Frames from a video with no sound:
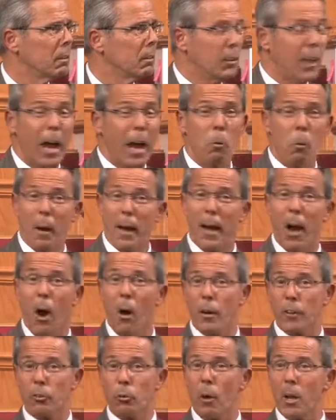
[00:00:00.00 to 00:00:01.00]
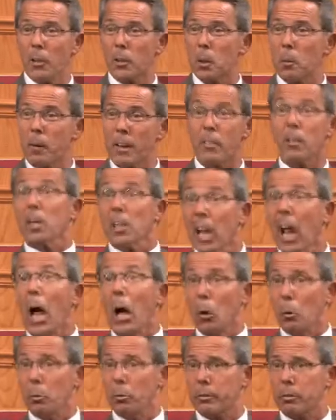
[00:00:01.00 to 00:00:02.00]
Yet we always want it to be the
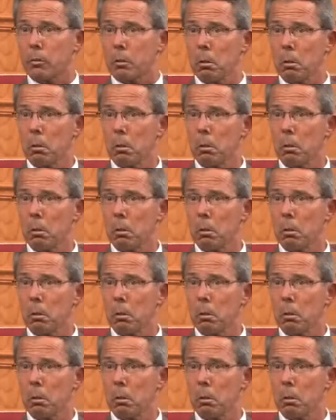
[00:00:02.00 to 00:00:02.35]
clothes.